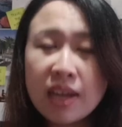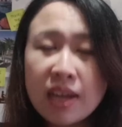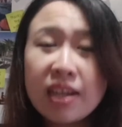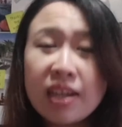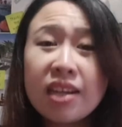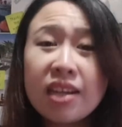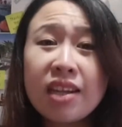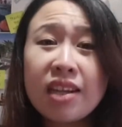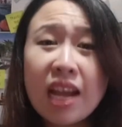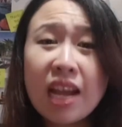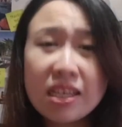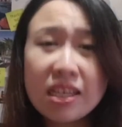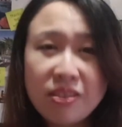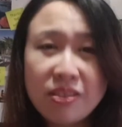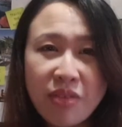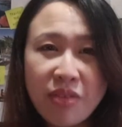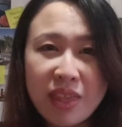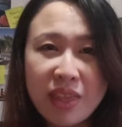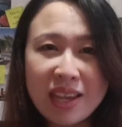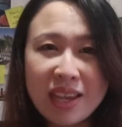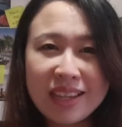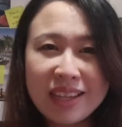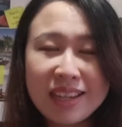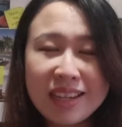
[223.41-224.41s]
The next
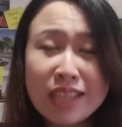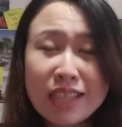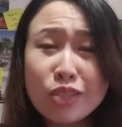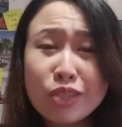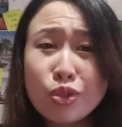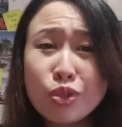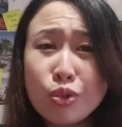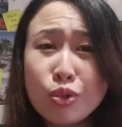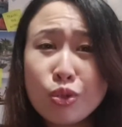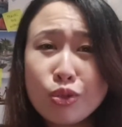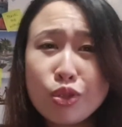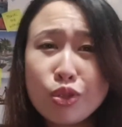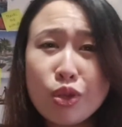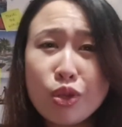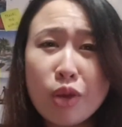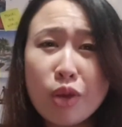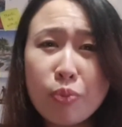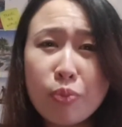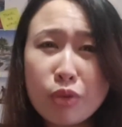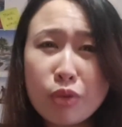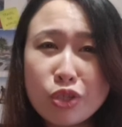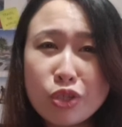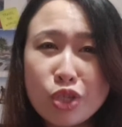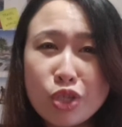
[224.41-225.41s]
thing that shows your
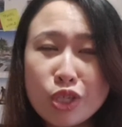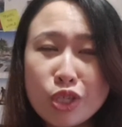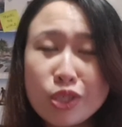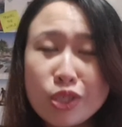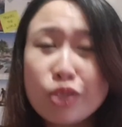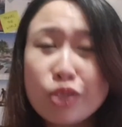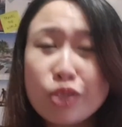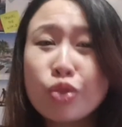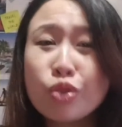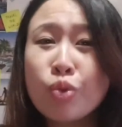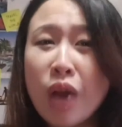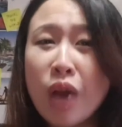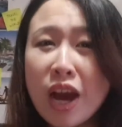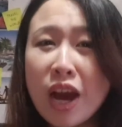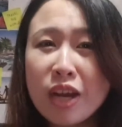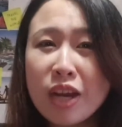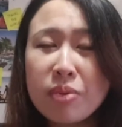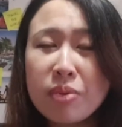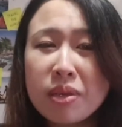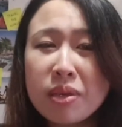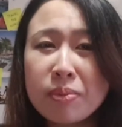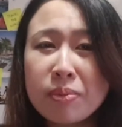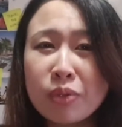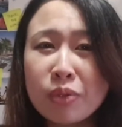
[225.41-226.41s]
appreciation to other
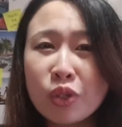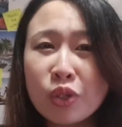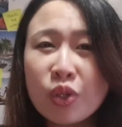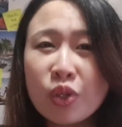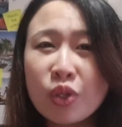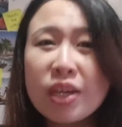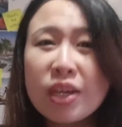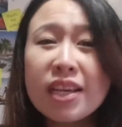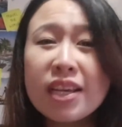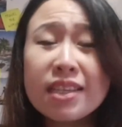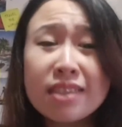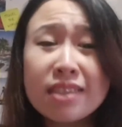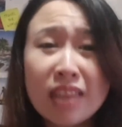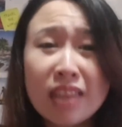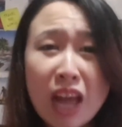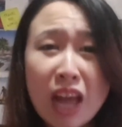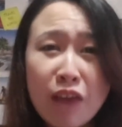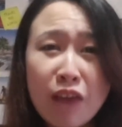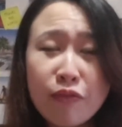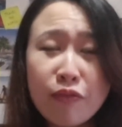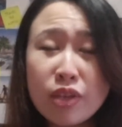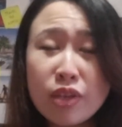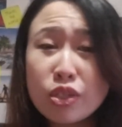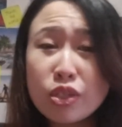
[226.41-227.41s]
people is
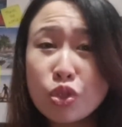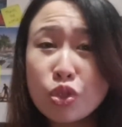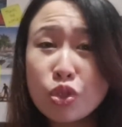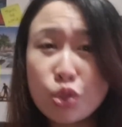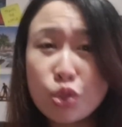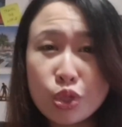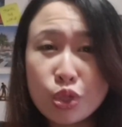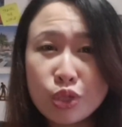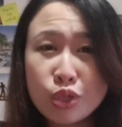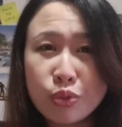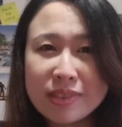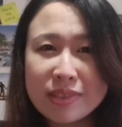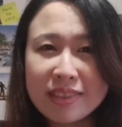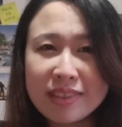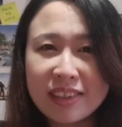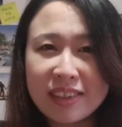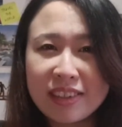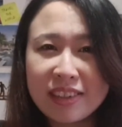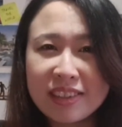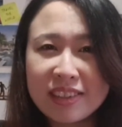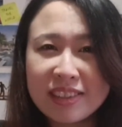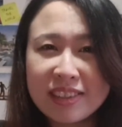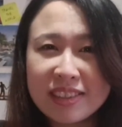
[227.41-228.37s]
laughing generously,